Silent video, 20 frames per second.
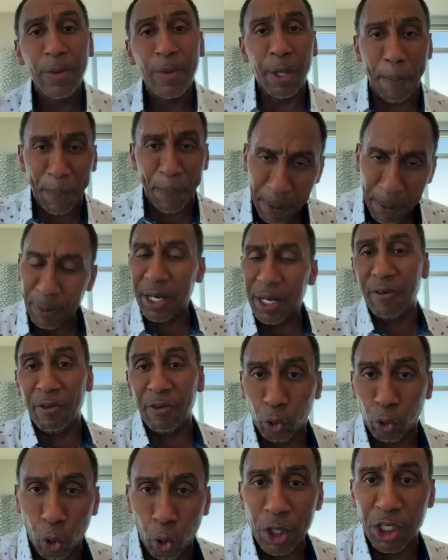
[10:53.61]
The people that have
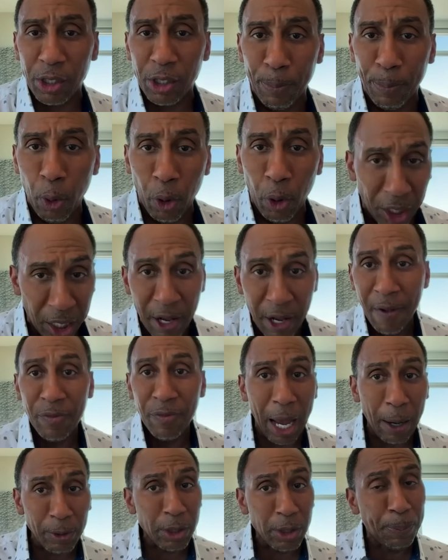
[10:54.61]
crossed the border,
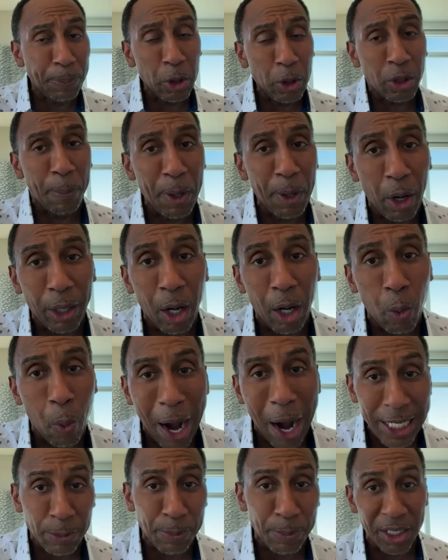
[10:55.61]
that was supposed to be on her
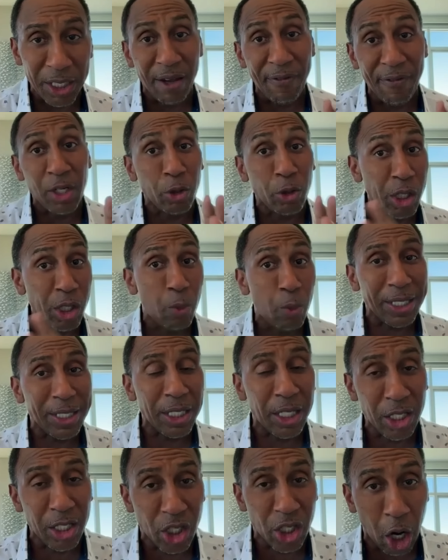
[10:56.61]
watch because even though she
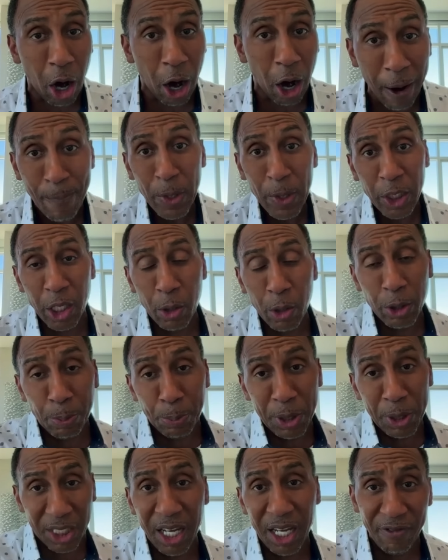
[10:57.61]
wasn't the czar, she was
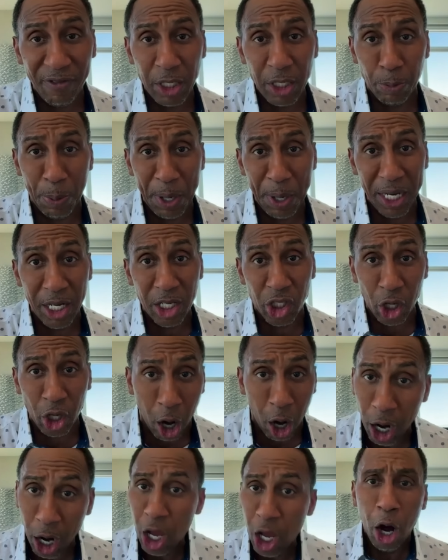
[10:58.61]
perceived as being the czar.